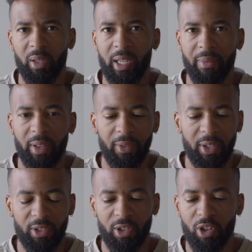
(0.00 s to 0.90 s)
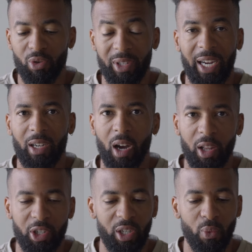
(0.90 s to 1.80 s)
given that this is a new
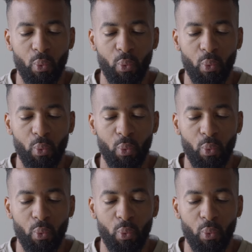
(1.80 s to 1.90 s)
technology.